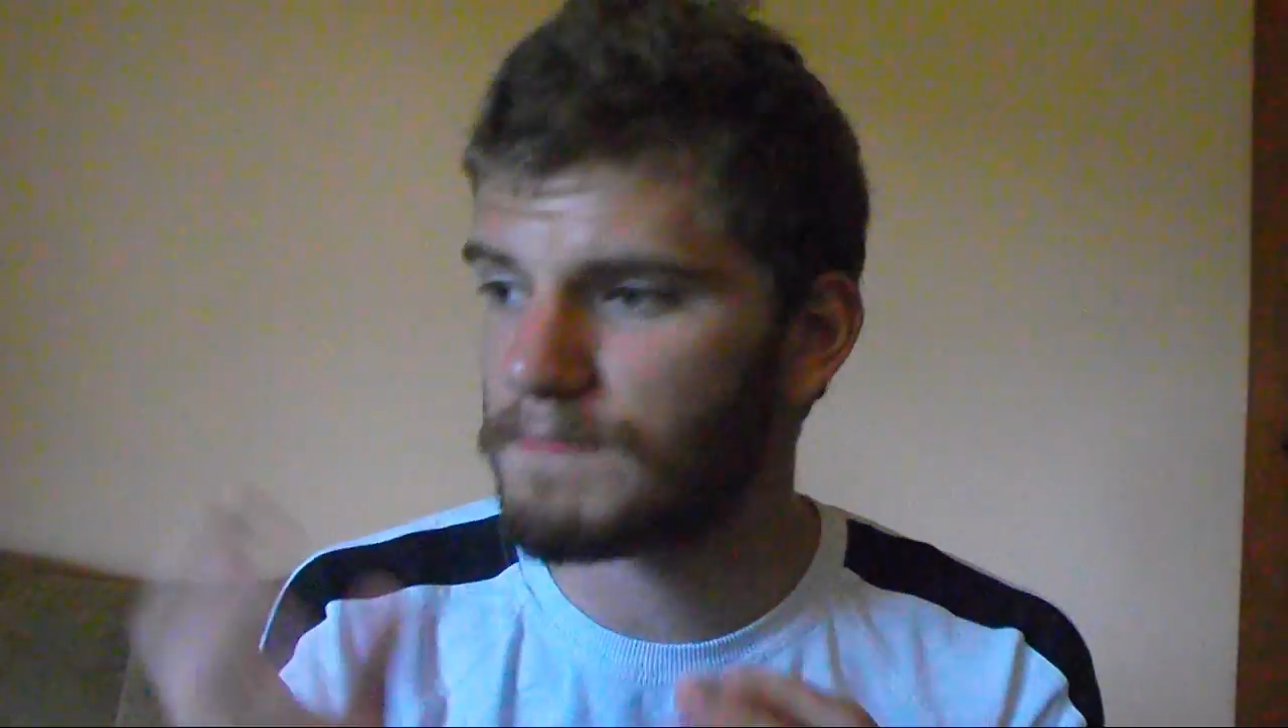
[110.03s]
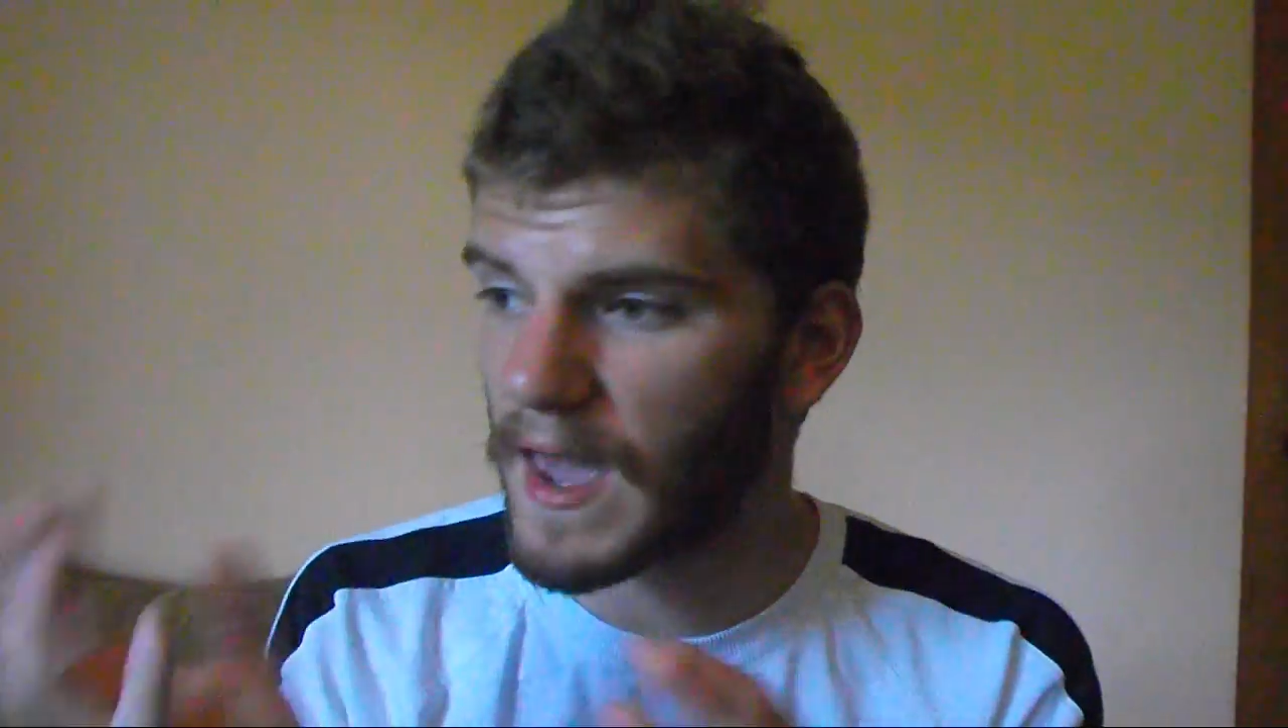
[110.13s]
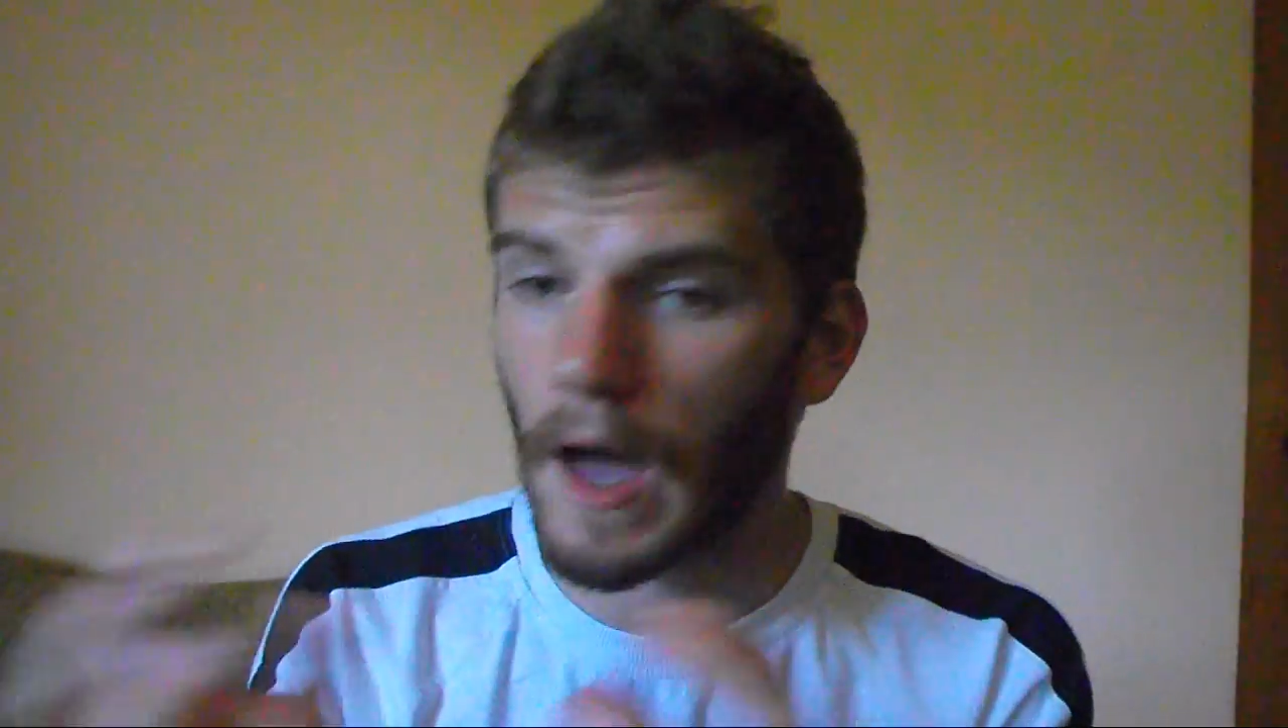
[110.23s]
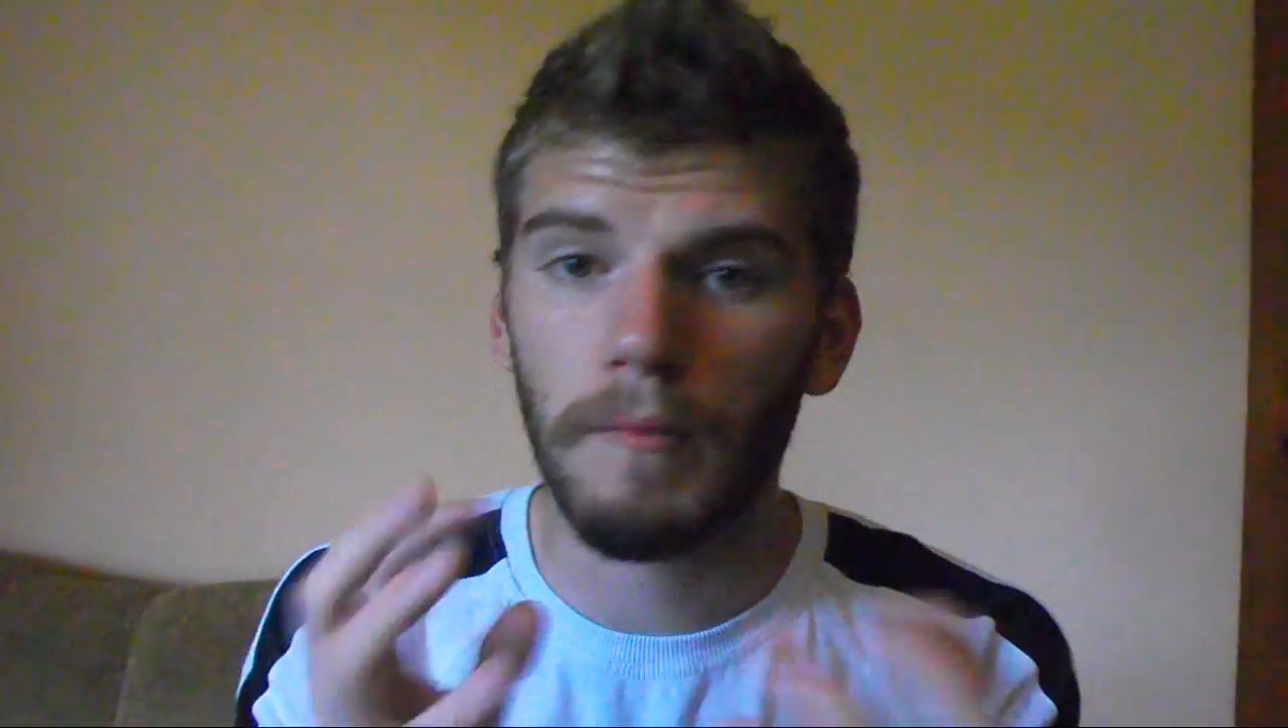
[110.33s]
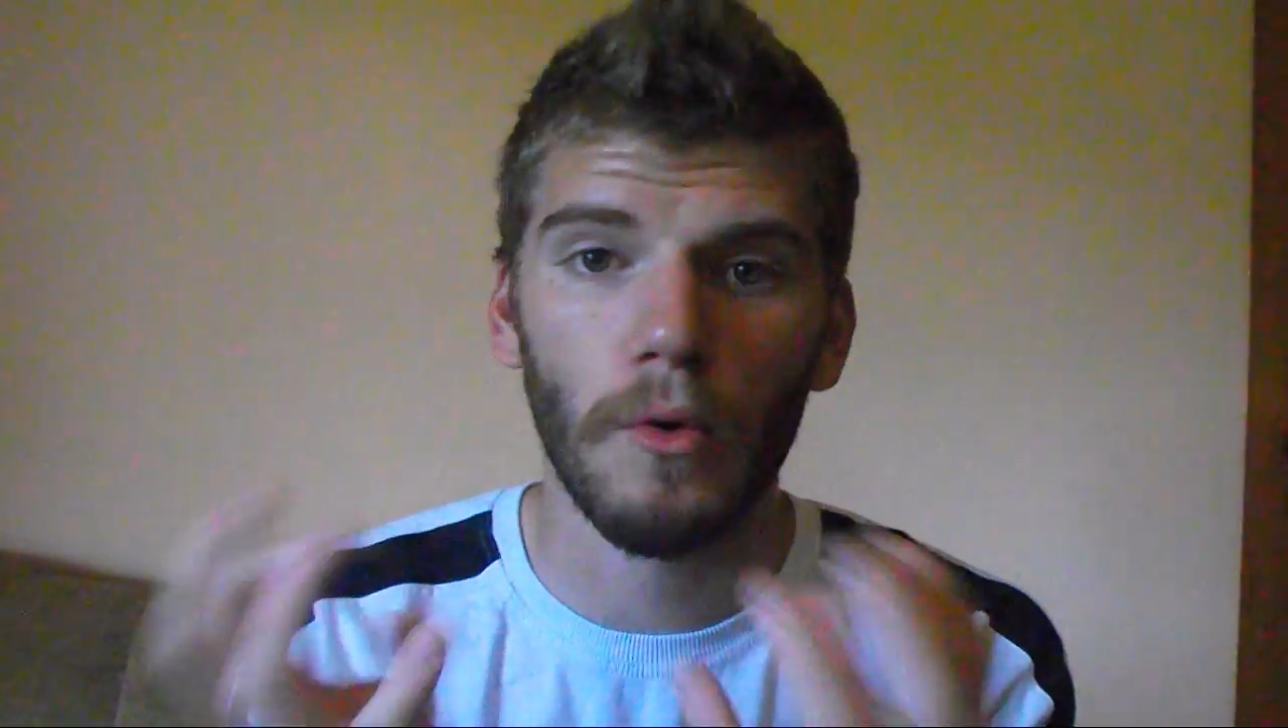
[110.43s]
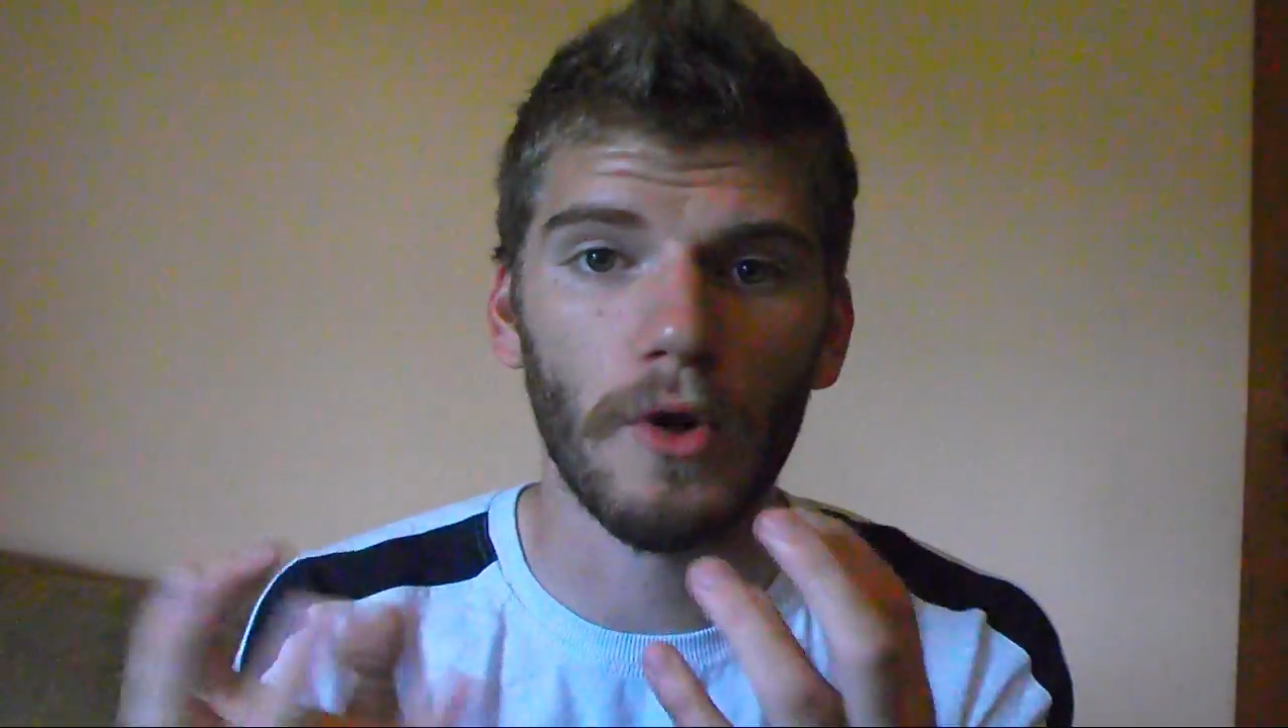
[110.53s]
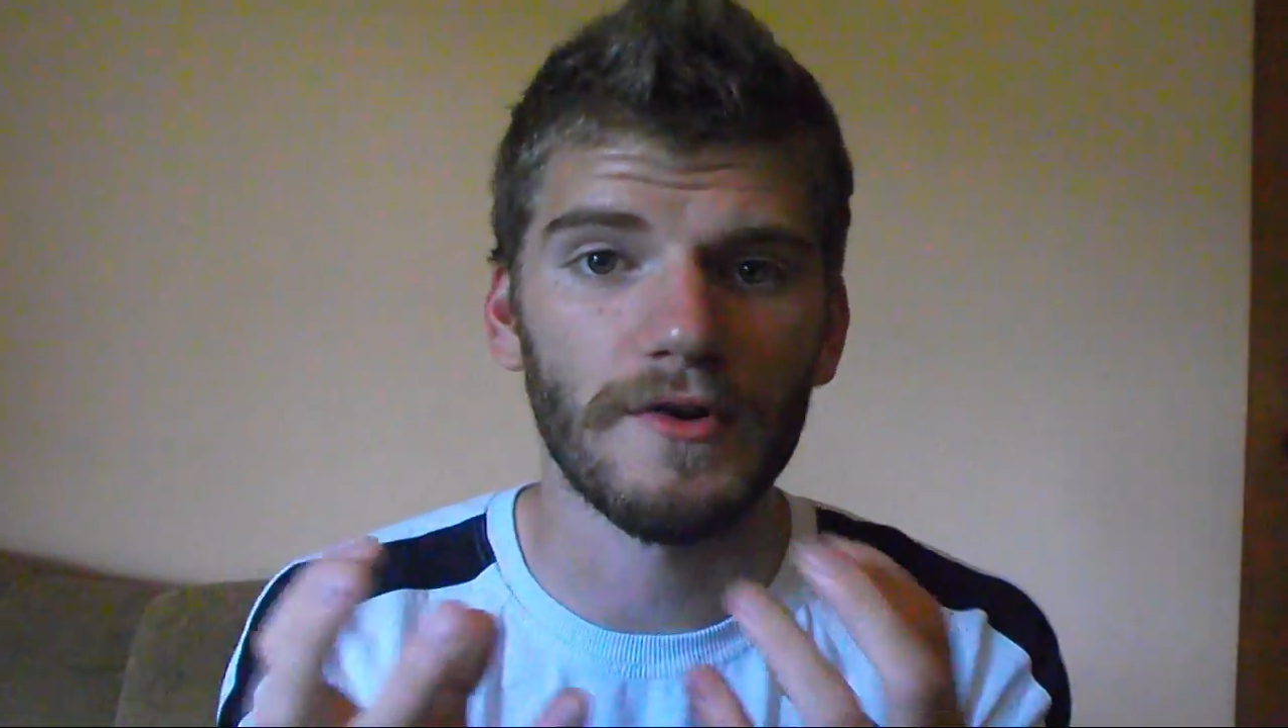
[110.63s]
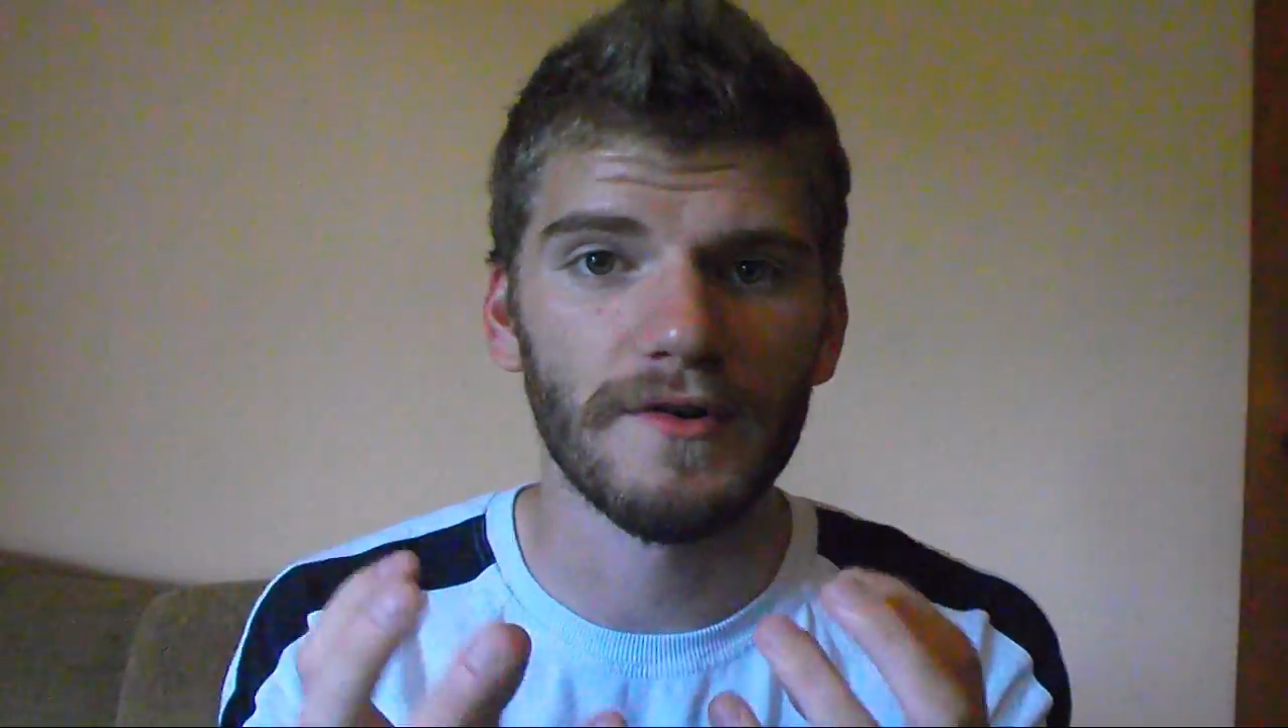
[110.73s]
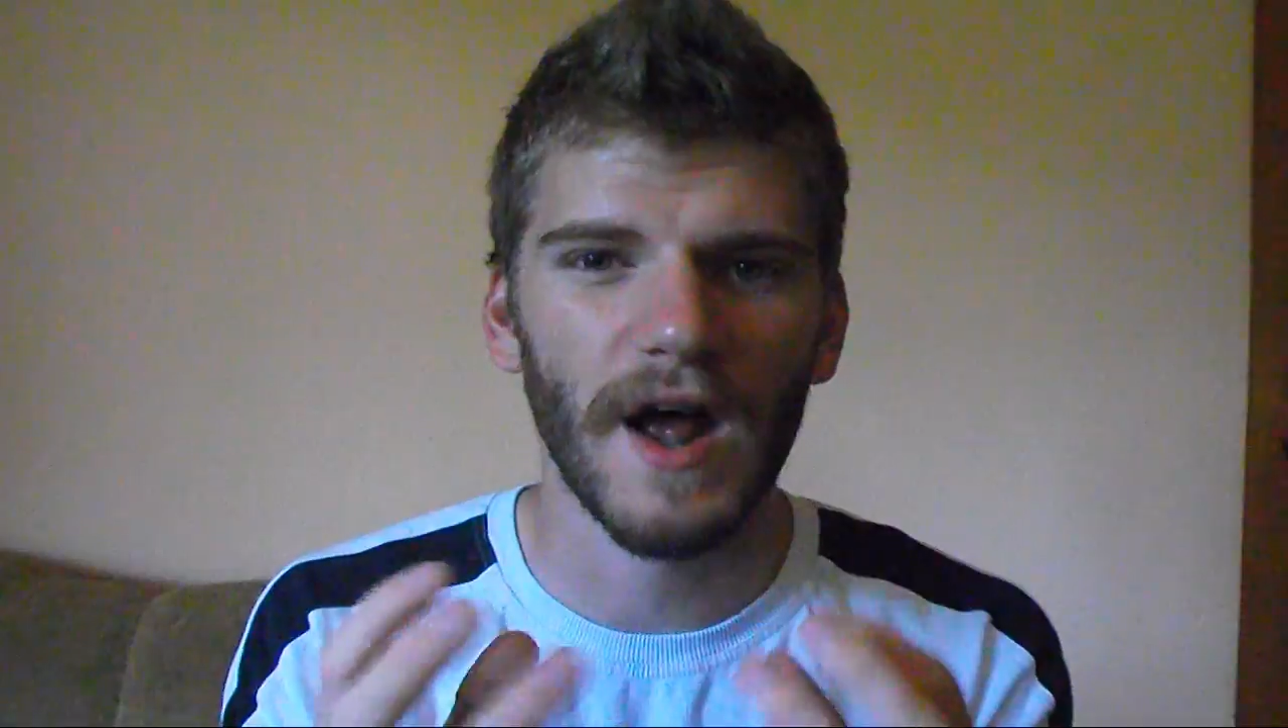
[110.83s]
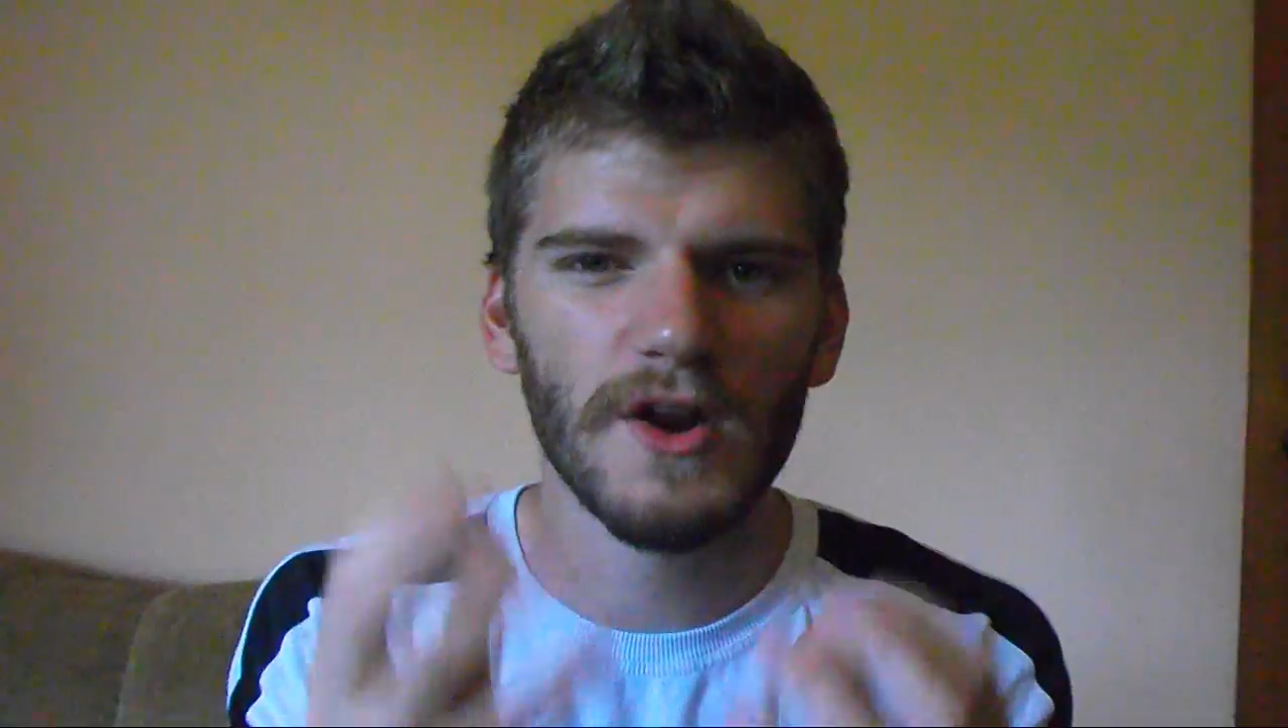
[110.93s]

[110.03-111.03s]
that make up water